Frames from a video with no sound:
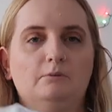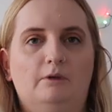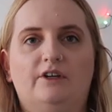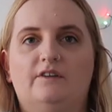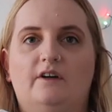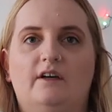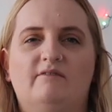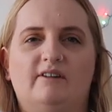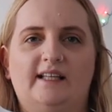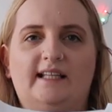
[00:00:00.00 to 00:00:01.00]
because I
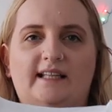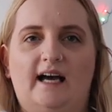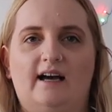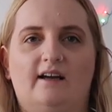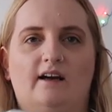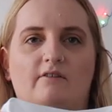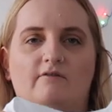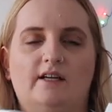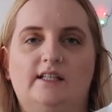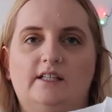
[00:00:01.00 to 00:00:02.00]
really lack a
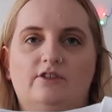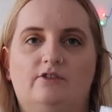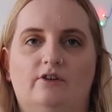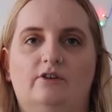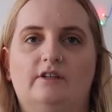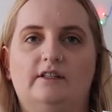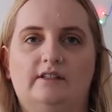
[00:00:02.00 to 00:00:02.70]
really good,